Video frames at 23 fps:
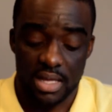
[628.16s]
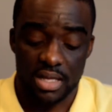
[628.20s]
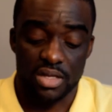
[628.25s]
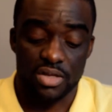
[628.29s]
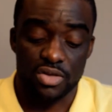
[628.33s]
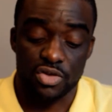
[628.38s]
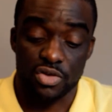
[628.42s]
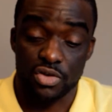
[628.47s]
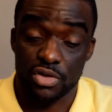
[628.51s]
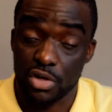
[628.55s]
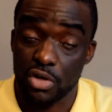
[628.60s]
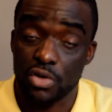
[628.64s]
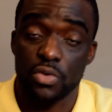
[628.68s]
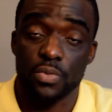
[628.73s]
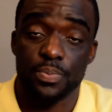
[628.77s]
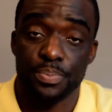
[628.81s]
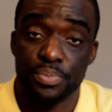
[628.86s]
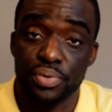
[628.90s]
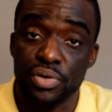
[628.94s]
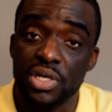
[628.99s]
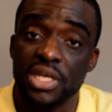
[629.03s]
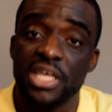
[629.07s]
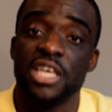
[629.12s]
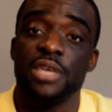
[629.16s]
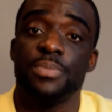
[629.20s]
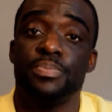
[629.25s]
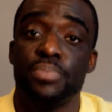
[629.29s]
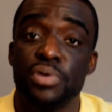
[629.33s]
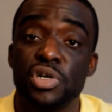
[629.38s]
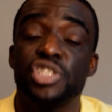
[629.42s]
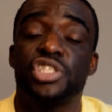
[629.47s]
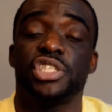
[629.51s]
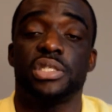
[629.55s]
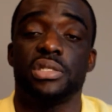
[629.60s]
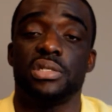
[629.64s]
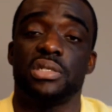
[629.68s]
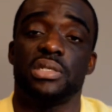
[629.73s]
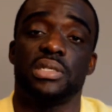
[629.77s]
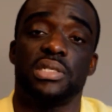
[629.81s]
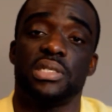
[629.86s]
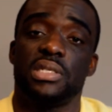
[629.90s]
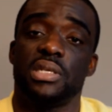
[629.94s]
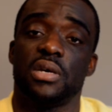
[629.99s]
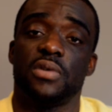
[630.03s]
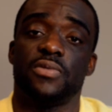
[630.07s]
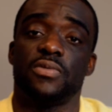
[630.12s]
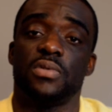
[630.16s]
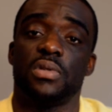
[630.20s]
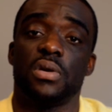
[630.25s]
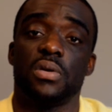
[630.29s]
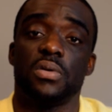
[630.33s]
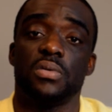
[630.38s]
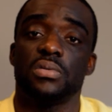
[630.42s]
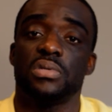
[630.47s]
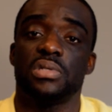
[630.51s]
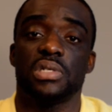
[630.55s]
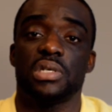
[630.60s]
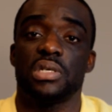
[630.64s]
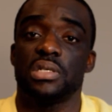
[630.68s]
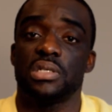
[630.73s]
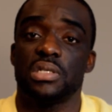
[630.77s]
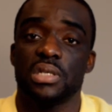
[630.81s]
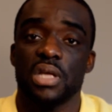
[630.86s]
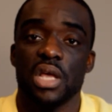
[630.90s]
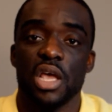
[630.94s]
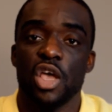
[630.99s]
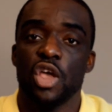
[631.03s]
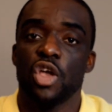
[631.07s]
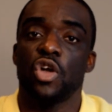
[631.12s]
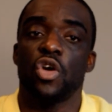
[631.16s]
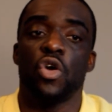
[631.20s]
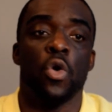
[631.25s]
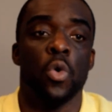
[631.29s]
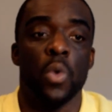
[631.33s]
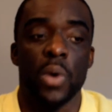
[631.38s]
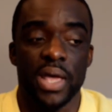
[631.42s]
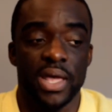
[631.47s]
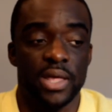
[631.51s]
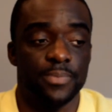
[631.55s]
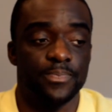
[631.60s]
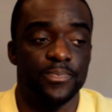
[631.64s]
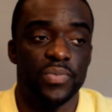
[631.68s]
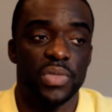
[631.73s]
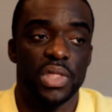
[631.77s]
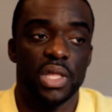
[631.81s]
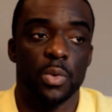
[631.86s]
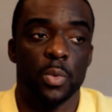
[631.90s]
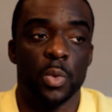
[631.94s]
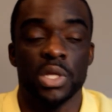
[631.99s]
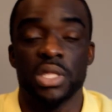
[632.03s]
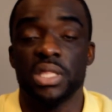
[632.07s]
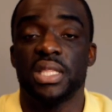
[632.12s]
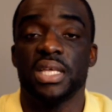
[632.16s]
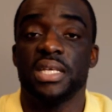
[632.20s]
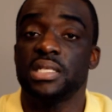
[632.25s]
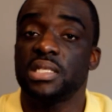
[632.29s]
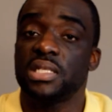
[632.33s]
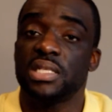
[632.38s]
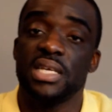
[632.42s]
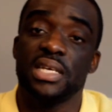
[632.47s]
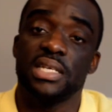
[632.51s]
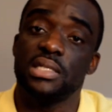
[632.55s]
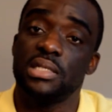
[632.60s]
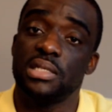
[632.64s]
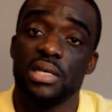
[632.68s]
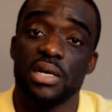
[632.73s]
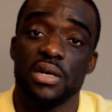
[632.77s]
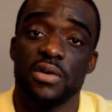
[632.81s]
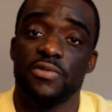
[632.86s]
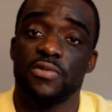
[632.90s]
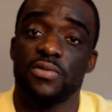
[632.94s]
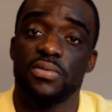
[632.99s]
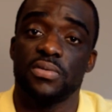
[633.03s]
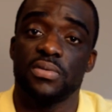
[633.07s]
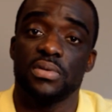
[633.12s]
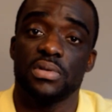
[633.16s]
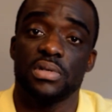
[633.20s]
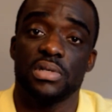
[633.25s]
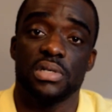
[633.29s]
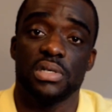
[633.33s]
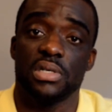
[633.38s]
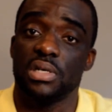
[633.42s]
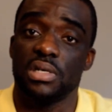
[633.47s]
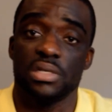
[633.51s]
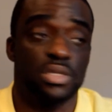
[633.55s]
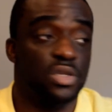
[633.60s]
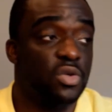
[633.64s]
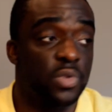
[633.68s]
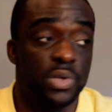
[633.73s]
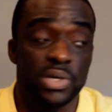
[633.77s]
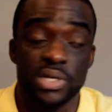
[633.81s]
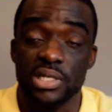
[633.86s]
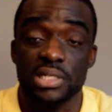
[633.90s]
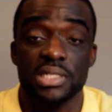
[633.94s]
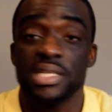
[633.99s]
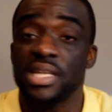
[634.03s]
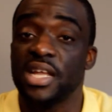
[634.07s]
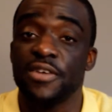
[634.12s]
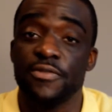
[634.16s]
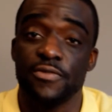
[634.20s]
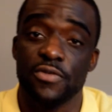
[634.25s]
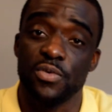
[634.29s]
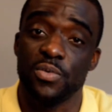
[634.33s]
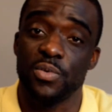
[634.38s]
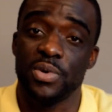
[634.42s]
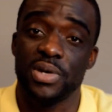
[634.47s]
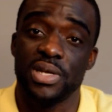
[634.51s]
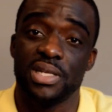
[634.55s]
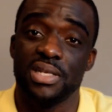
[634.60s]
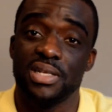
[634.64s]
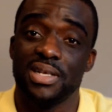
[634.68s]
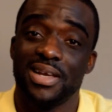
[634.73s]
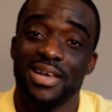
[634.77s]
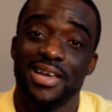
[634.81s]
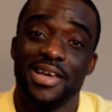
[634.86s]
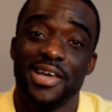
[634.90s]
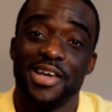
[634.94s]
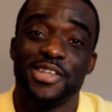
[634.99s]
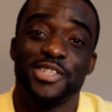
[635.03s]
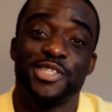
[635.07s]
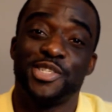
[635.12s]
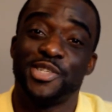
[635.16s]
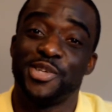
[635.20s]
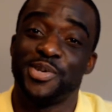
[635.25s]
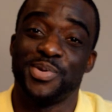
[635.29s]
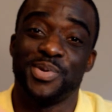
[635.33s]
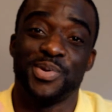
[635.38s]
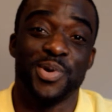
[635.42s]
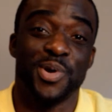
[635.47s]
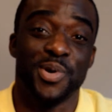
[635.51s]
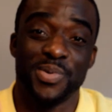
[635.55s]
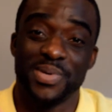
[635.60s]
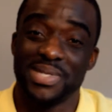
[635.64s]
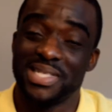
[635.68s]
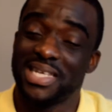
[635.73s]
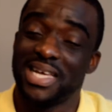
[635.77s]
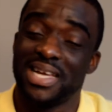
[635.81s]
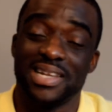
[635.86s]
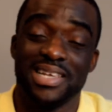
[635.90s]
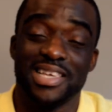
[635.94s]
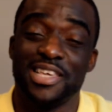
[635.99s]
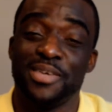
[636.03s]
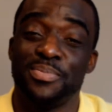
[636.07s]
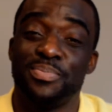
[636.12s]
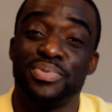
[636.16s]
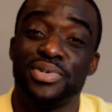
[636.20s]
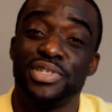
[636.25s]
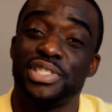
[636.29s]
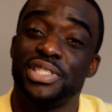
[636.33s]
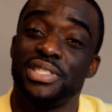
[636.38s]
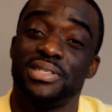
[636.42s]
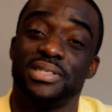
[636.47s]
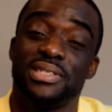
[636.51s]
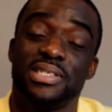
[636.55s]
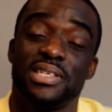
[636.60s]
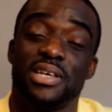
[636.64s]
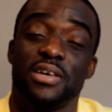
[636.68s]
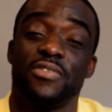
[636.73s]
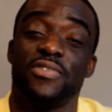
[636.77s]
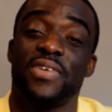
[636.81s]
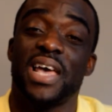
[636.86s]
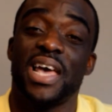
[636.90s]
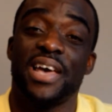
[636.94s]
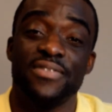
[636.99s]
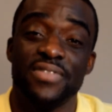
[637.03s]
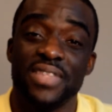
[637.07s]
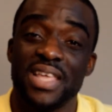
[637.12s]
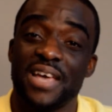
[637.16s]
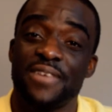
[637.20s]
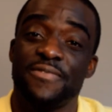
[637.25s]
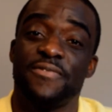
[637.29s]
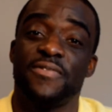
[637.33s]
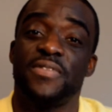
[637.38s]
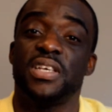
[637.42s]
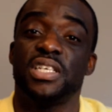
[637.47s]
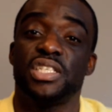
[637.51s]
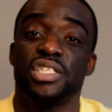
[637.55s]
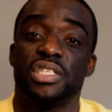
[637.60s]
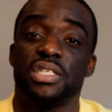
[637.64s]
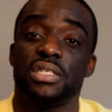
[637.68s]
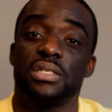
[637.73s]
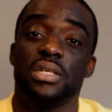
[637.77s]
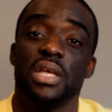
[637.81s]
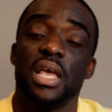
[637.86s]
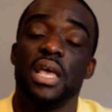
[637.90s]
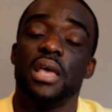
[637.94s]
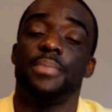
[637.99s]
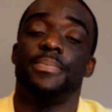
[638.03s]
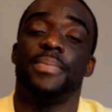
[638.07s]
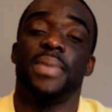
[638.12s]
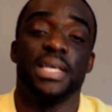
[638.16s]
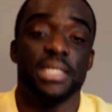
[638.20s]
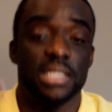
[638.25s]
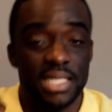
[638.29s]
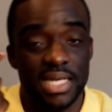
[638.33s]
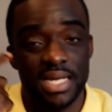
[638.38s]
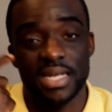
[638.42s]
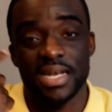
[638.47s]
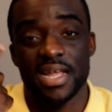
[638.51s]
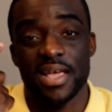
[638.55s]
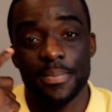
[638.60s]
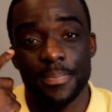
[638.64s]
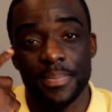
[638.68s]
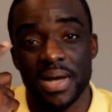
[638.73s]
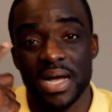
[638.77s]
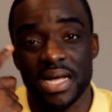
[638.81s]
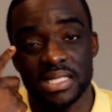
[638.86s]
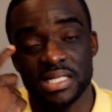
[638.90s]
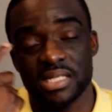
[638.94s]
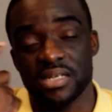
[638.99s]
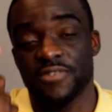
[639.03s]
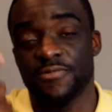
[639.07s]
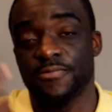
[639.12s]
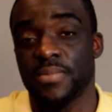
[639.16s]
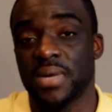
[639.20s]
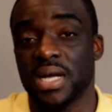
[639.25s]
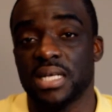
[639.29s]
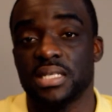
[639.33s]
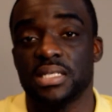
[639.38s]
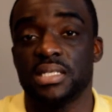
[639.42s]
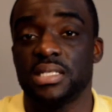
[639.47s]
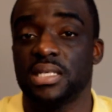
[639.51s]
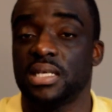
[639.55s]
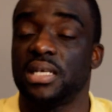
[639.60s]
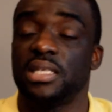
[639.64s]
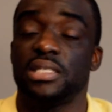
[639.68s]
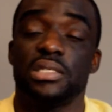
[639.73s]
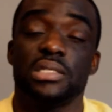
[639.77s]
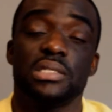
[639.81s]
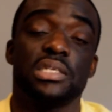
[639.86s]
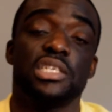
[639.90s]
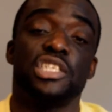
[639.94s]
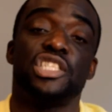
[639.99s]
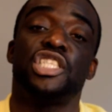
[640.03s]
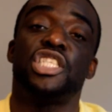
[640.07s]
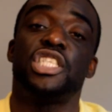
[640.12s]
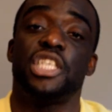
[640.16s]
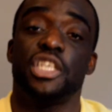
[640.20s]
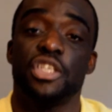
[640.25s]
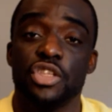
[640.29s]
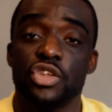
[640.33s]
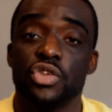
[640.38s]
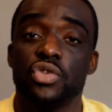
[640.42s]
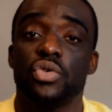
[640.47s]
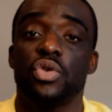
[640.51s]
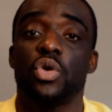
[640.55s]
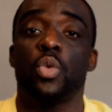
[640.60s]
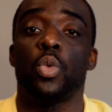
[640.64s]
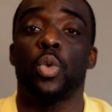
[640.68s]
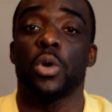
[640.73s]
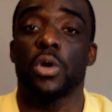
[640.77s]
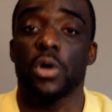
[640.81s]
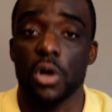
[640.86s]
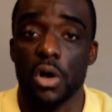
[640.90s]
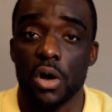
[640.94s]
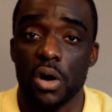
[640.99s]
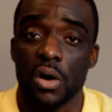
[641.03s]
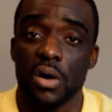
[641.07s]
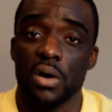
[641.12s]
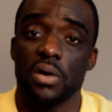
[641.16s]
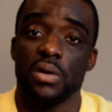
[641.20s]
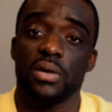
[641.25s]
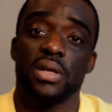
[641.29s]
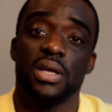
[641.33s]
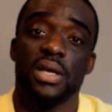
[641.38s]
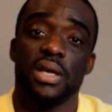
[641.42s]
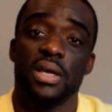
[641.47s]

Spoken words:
You know, keep pushing yourself. Don't just quit when things get tough, because quitters never win. So you always got to keep pushing yourself, have that vision, maintain that positive mindset, and just continue to work hard.